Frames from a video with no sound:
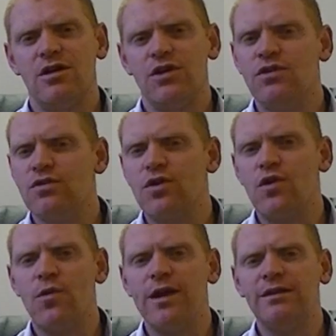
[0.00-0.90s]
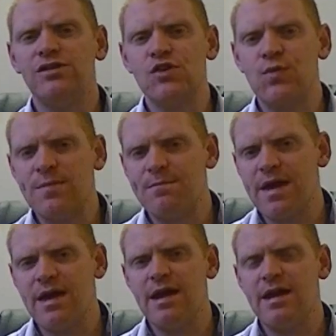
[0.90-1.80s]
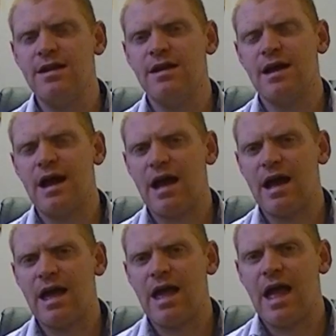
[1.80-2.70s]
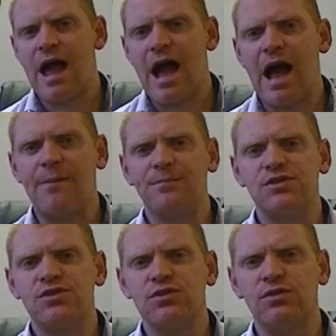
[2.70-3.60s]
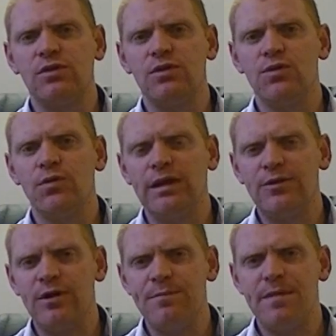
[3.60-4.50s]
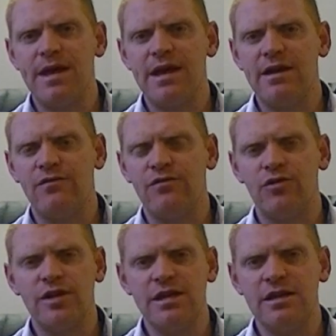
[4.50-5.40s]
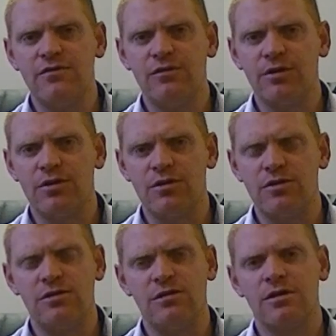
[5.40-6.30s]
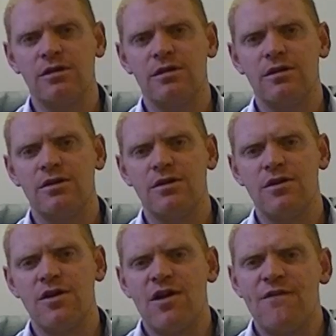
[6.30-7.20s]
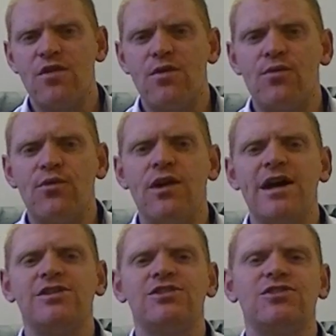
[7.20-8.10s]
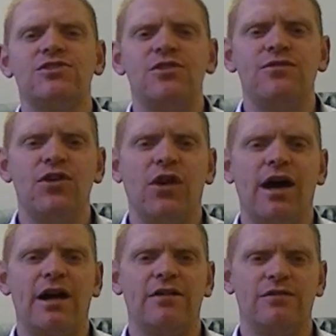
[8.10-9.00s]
you're going to remain absolutely remain free from coke for the rest of your life.